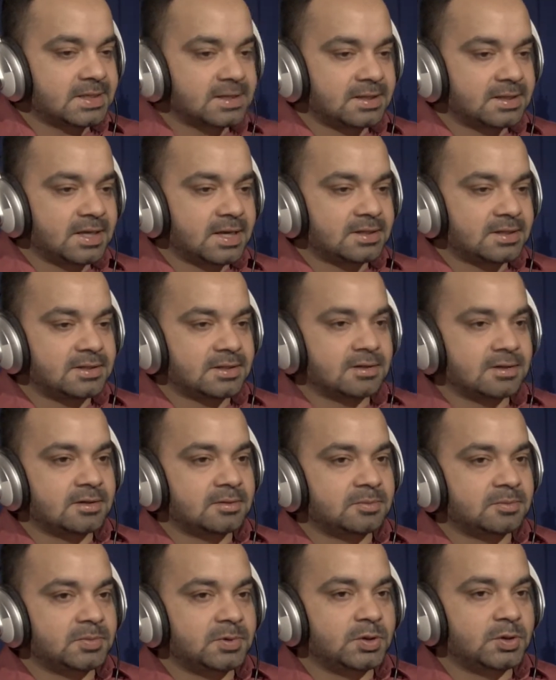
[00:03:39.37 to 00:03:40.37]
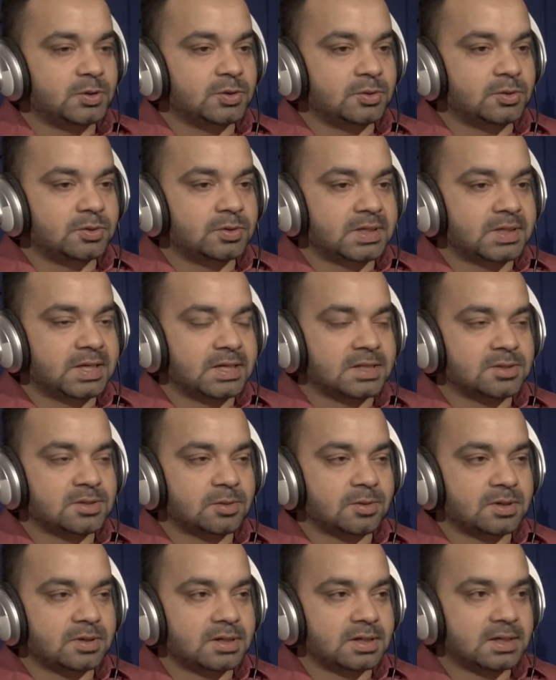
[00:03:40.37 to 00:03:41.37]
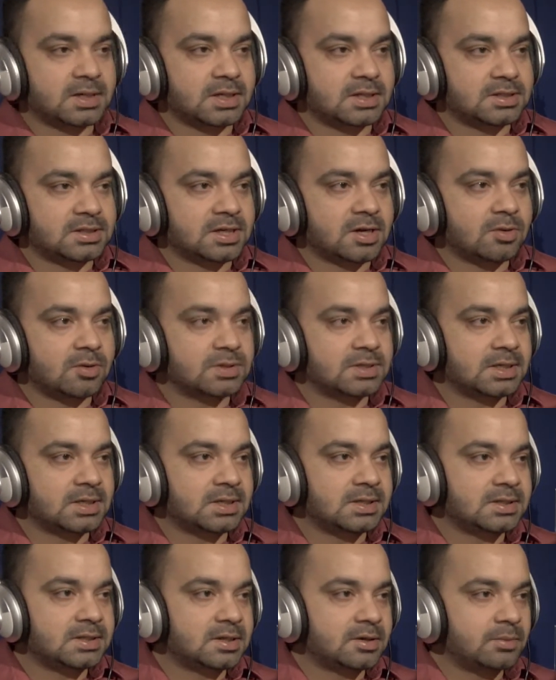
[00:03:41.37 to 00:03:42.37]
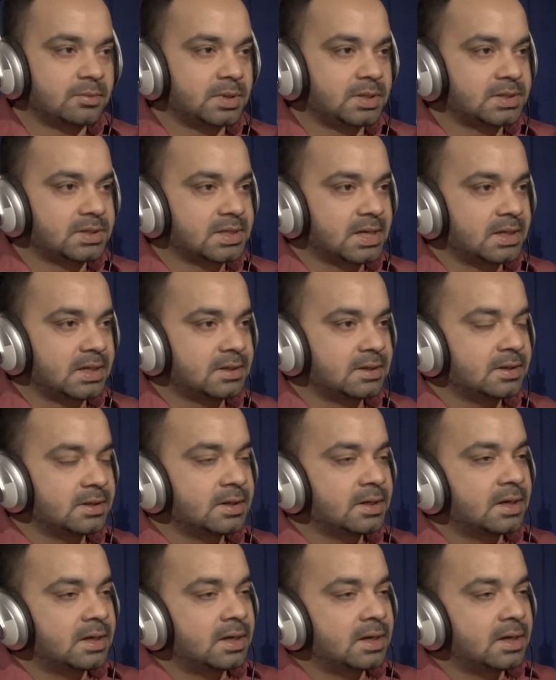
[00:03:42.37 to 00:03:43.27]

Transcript: that you do case worker as a counseling service, and